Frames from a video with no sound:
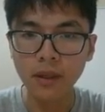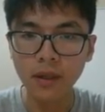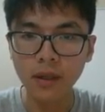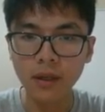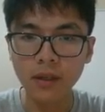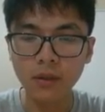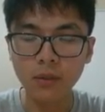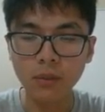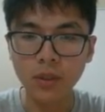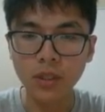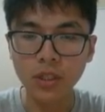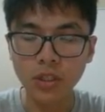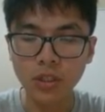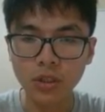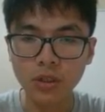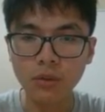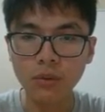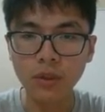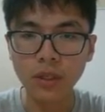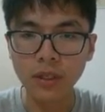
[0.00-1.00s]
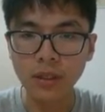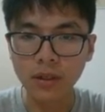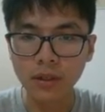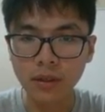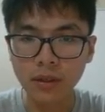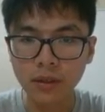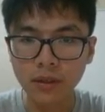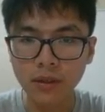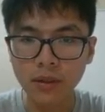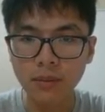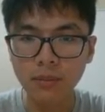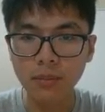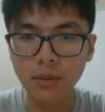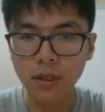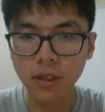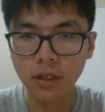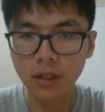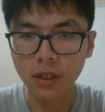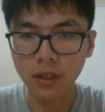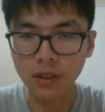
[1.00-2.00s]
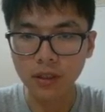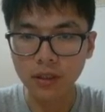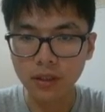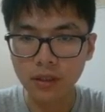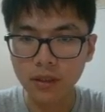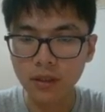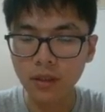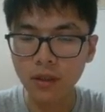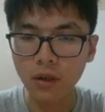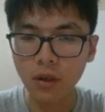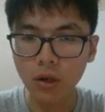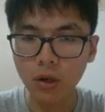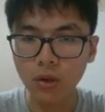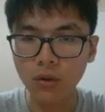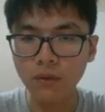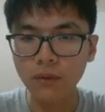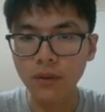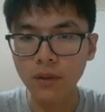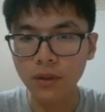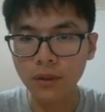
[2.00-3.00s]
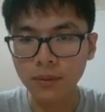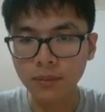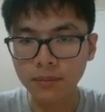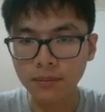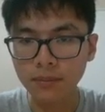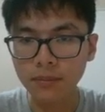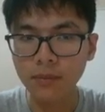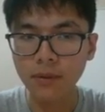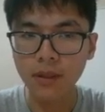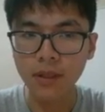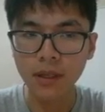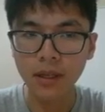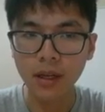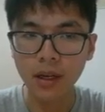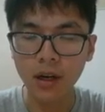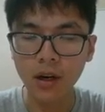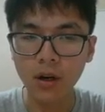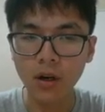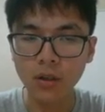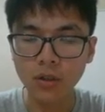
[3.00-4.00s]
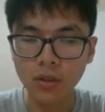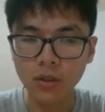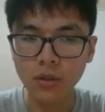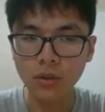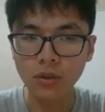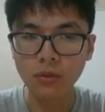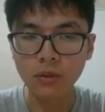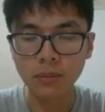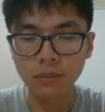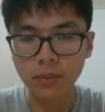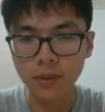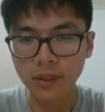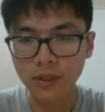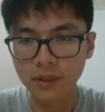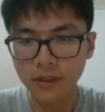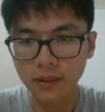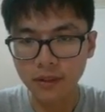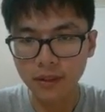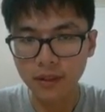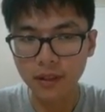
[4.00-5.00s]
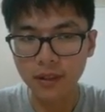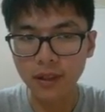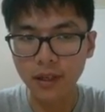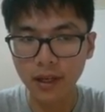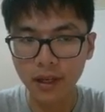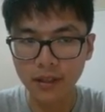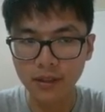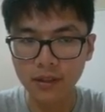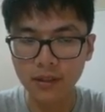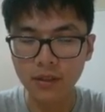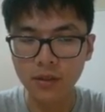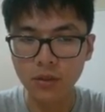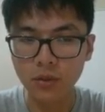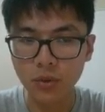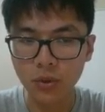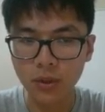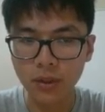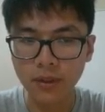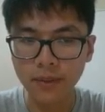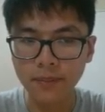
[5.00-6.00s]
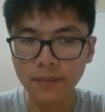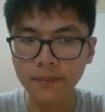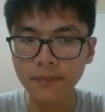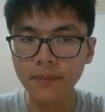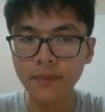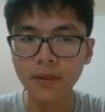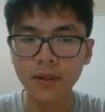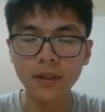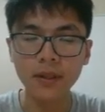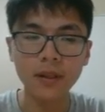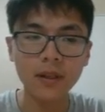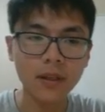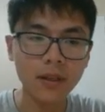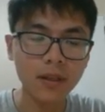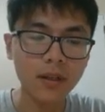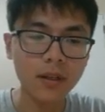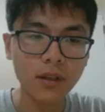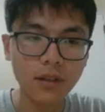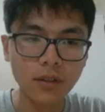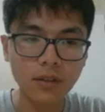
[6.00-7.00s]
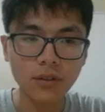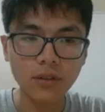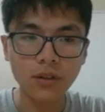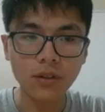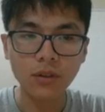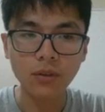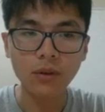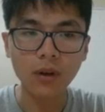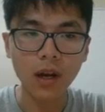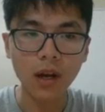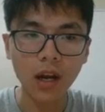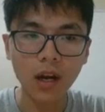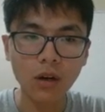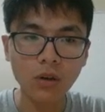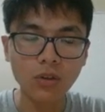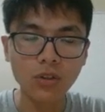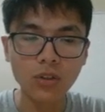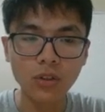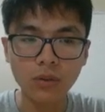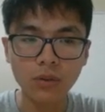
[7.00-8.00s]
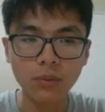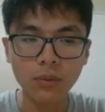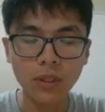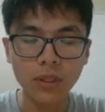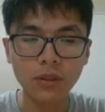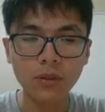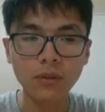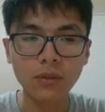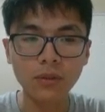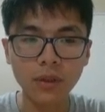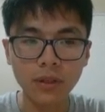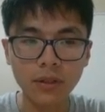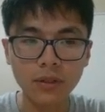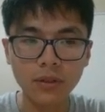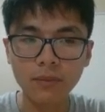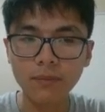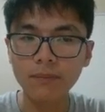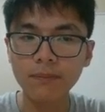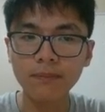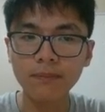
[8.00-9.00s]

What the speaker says: and we should return the product of them also represented as a string. So how should we do this?